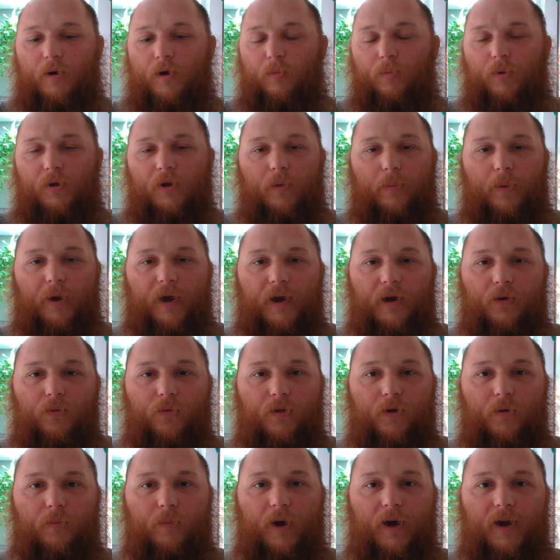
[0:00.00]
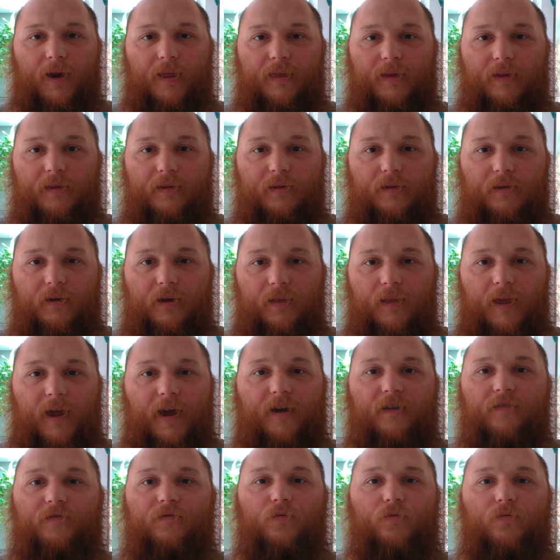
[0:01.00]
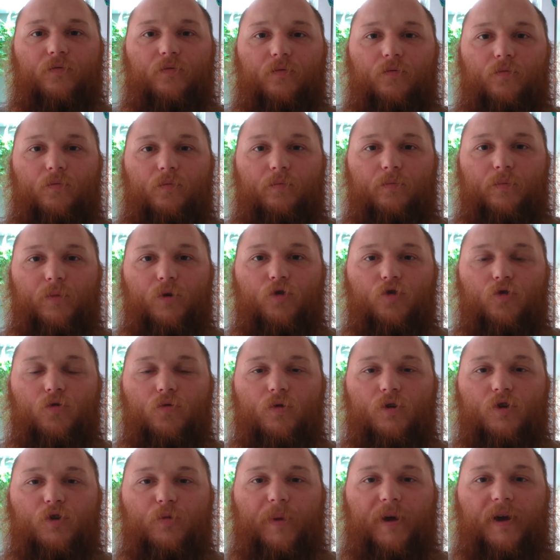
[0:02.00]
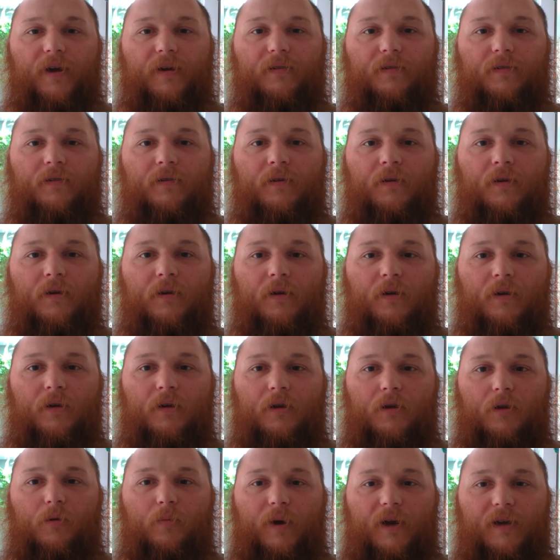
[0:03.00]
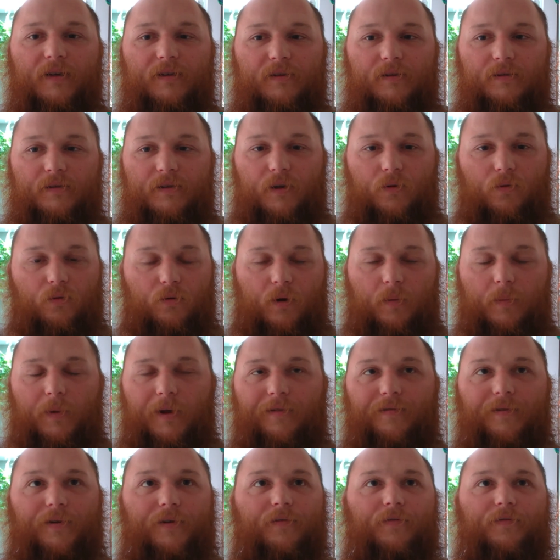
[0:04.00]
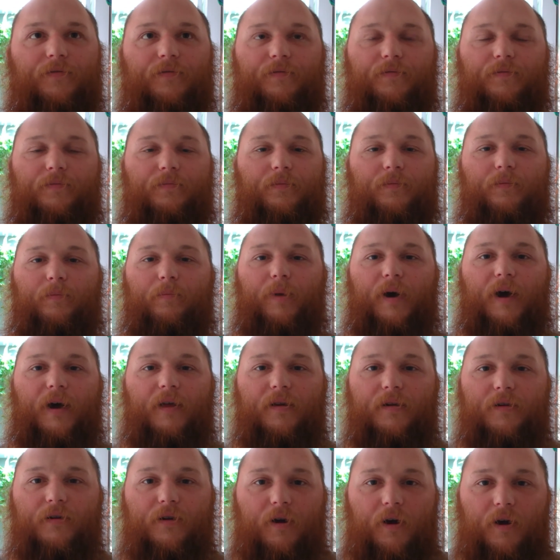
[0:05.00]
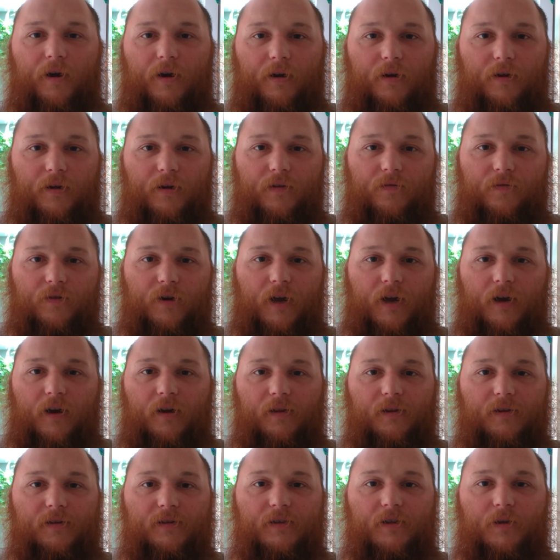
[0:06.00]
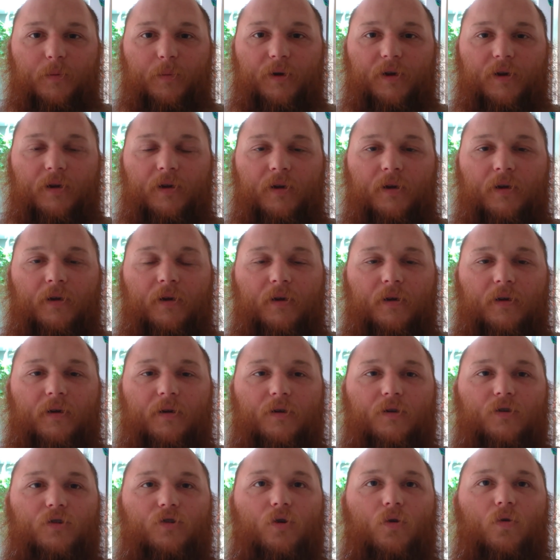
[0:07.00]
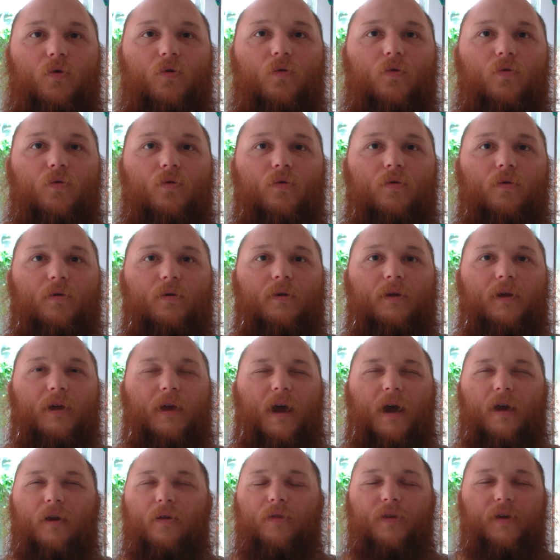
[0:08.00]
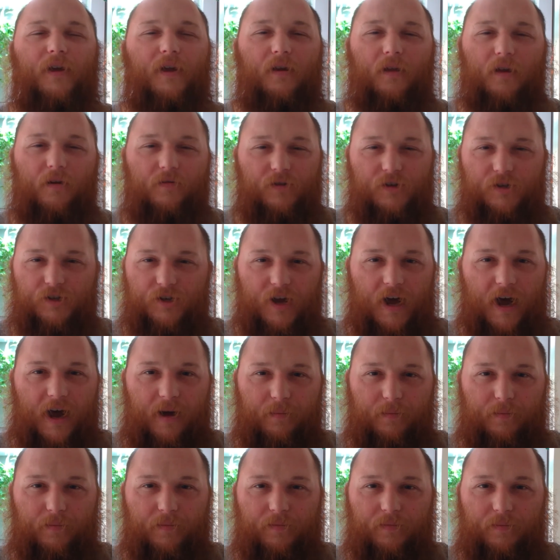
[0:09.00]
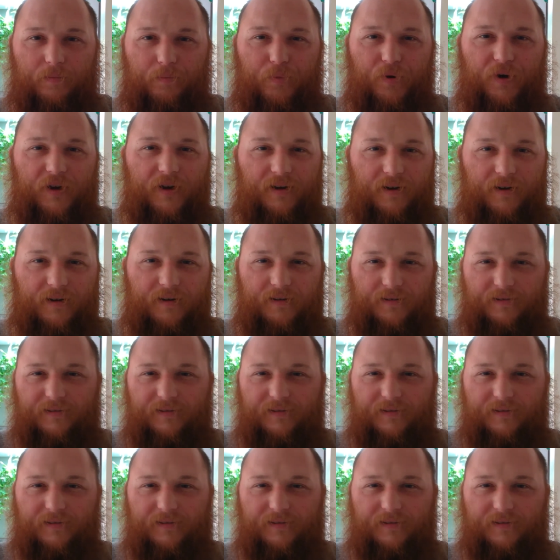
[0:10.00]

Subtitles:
going to build a pattern with your body, that a lack of mutual respect. Your body's going to say, well, I'm not even going to bother talking to you if you're not going to listen to me. So I don't think it'll ever stop, but